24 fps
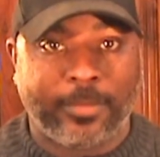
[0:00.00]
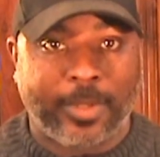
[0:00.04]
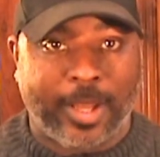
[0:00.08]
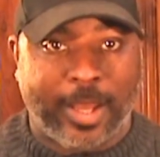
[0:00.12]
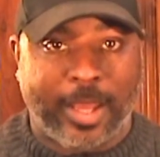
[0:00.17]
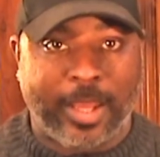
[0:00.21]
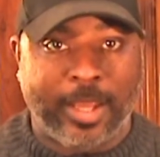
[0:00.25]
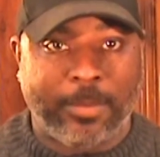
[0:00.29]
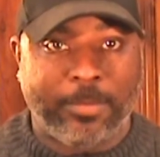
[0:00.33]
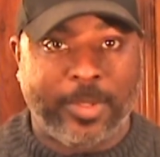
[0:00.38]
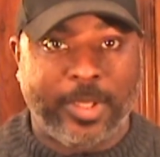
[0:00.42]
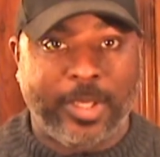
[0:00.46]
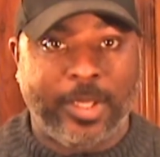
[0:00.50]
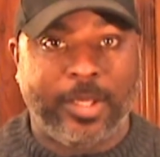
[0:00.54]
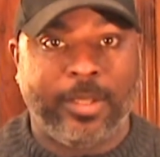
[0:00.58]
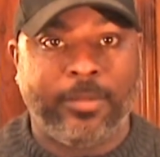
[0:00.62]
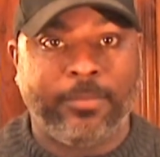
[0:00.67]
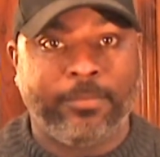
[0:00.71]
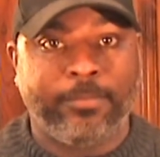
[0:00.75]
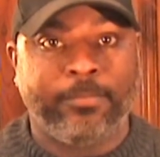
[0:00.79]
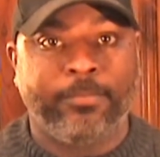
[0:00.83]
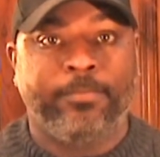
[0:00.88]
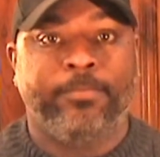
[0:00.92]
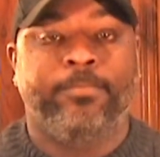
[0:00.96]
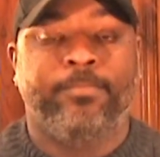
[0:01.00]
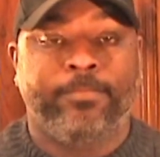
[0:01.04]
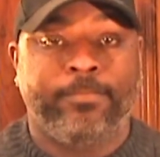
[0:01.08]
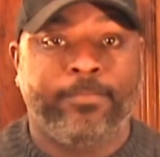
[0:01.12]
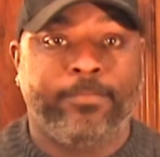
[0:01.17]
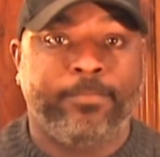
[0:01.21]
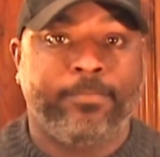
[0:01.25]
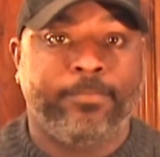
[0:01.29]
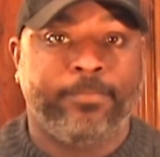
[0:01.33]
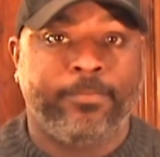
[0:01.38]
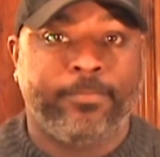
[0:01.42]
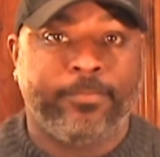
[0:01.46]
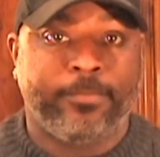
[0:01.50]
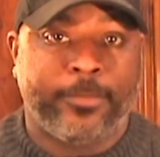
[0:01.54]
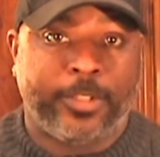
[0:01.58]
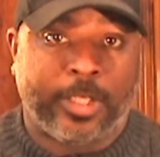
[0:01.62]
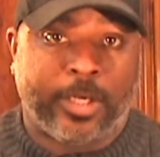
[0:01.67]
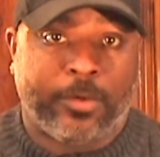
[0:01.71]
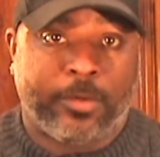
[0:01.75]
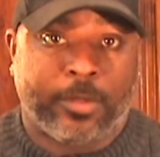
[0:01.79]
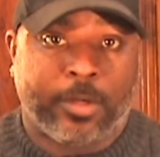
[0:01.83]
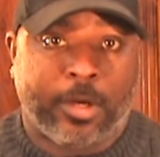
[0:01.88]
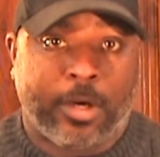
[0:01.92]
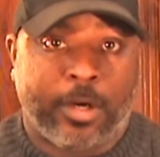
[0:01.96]
I am he,
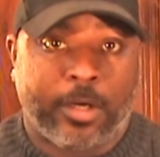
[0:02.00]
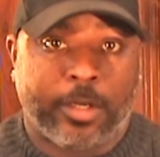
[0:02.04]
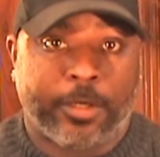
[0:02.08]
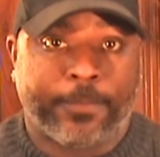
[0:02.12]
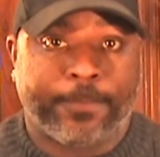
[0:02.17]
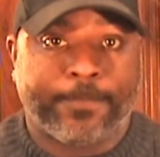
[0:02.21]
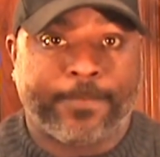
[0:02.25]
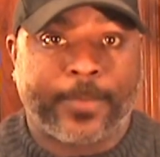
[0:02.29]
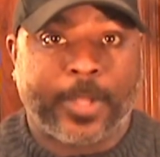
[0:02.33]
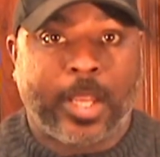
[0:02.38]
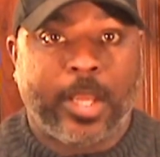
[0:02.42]
Darren Carter.